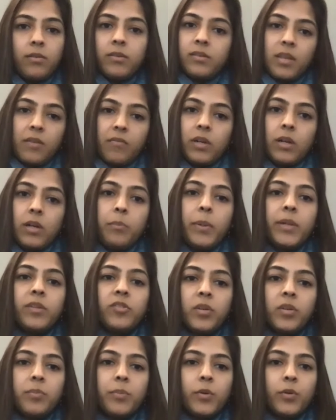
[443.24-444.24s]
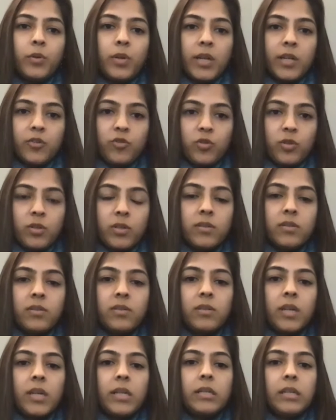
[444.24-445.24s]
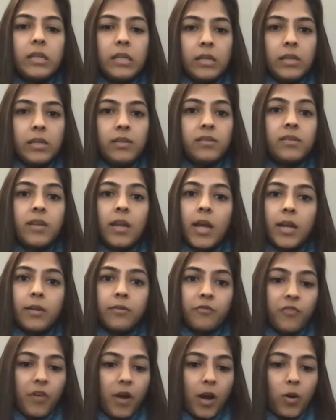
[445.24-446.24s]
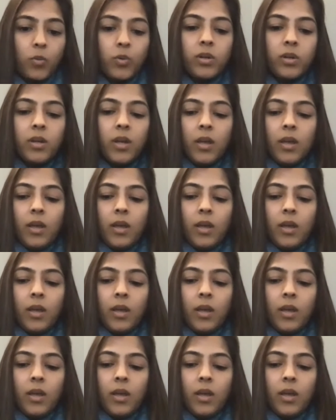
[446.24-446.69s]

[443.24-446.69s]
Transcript: several patient mutations in yeast and found